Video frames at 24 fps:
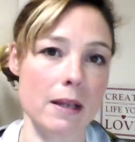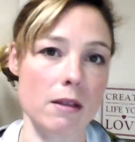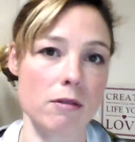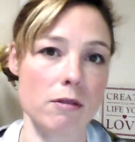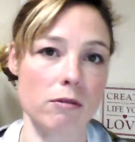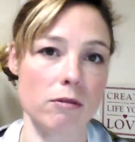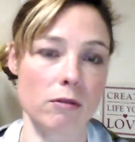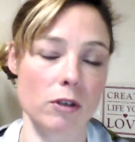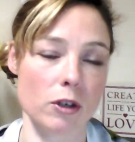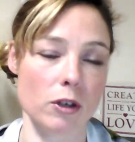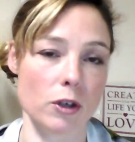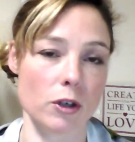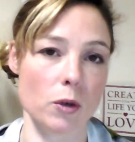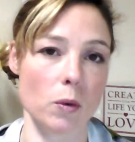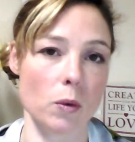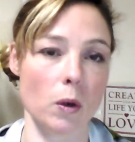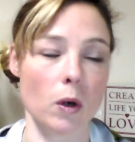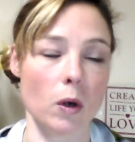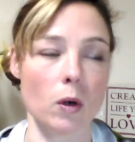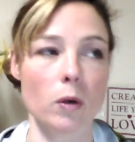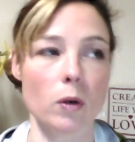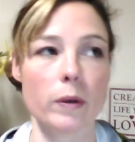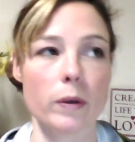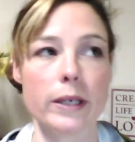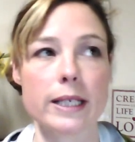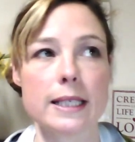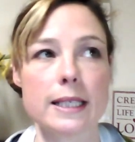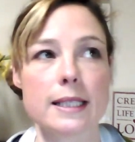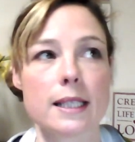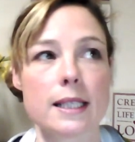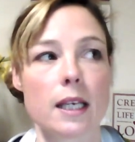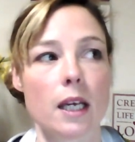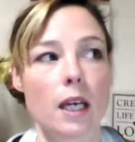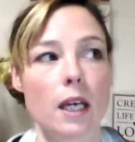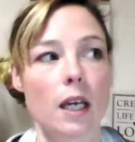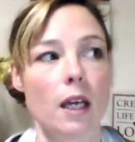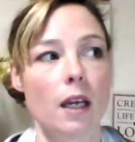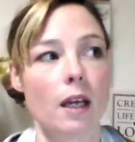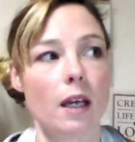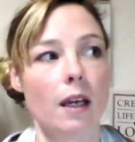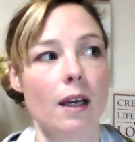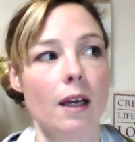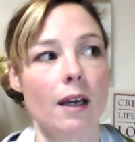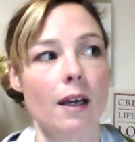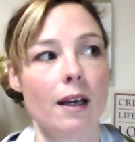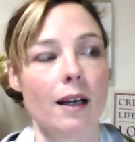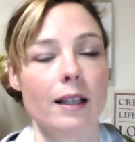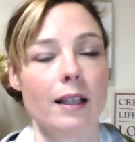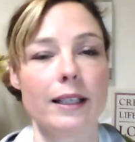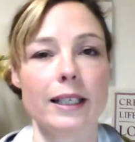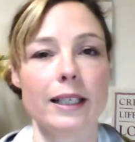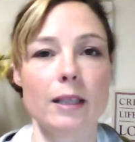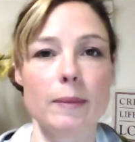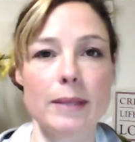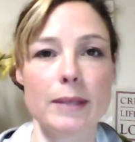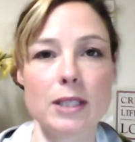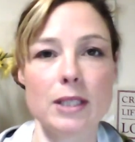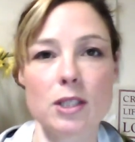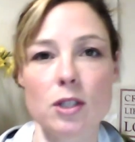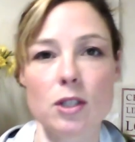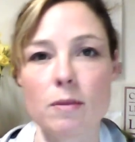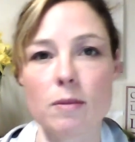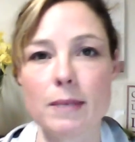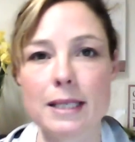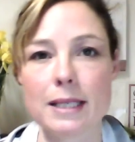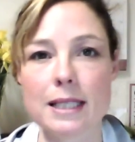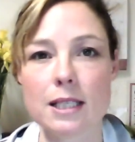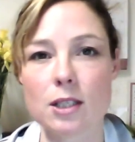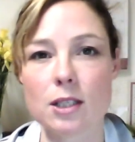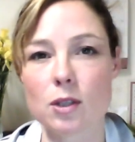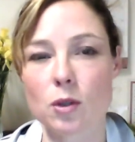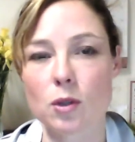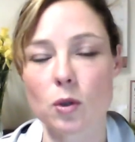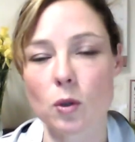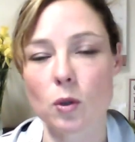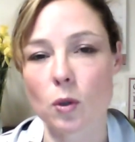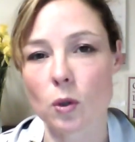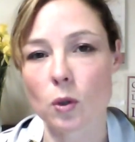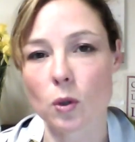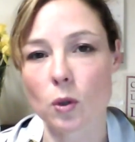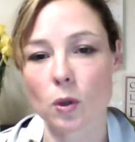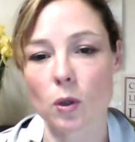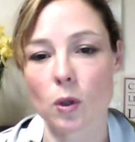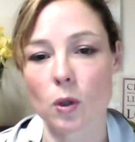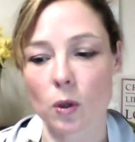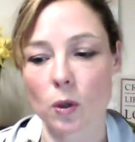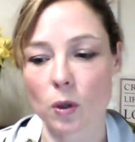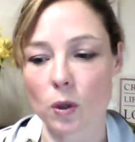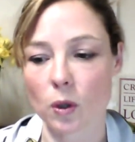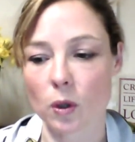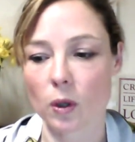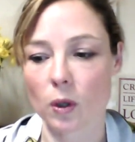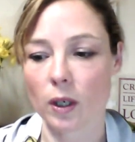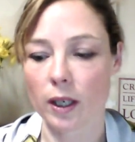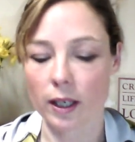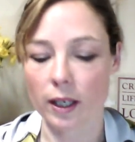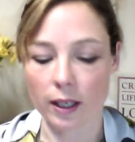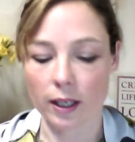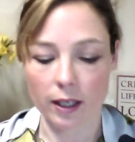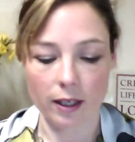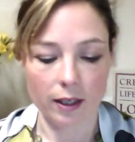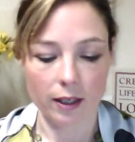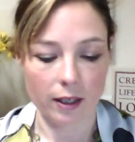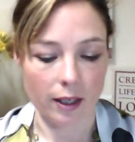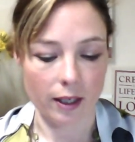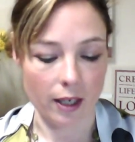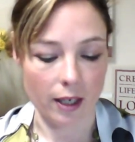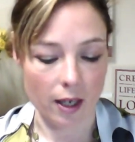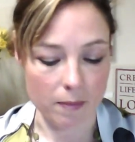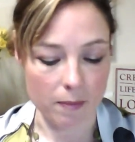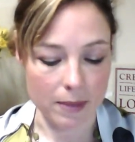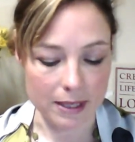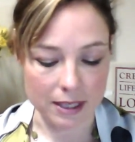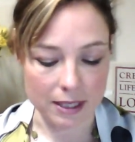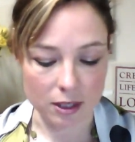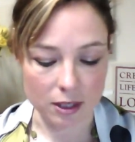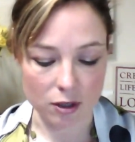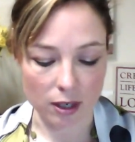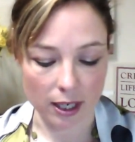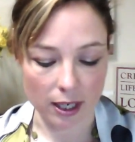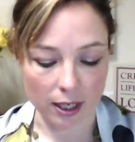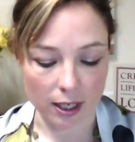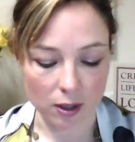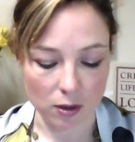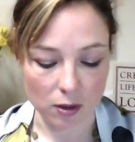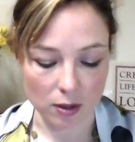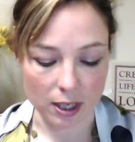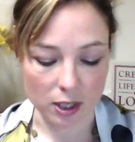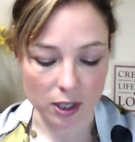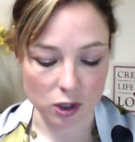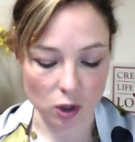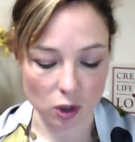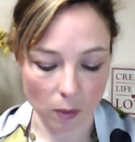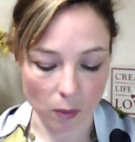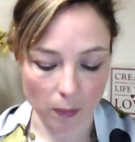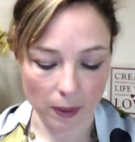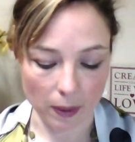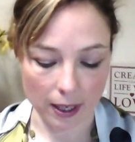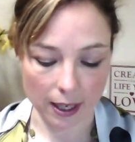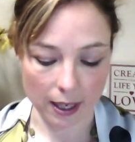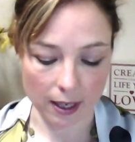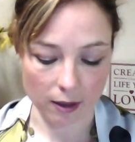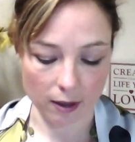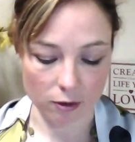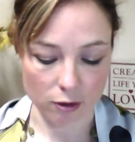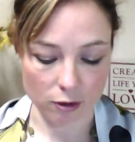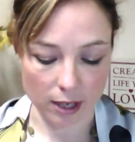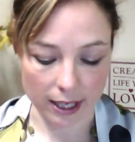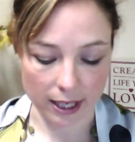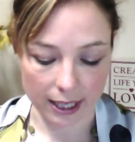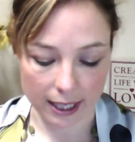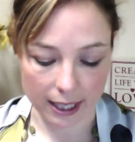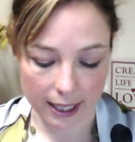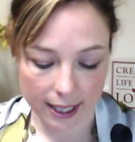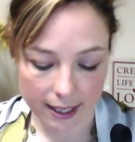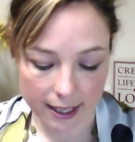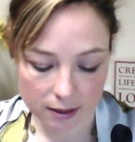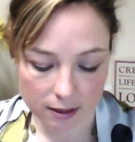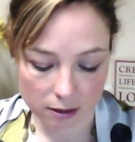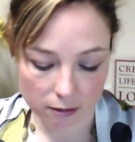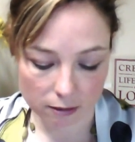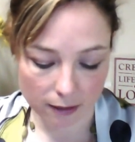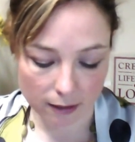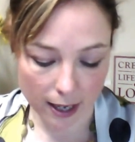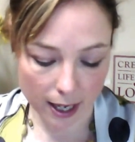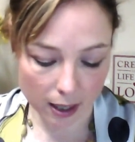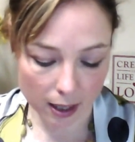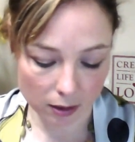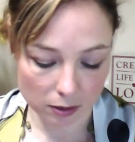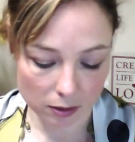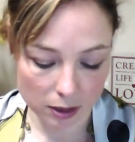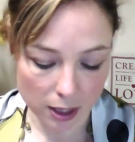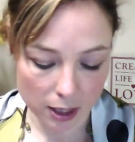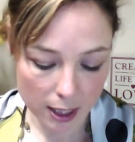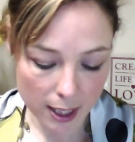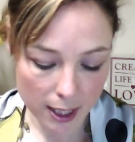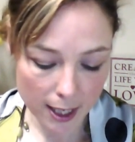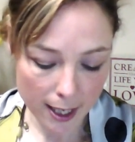through were always a little bit too busy to talk, or, busy trying to do their shopping, dragging kids around.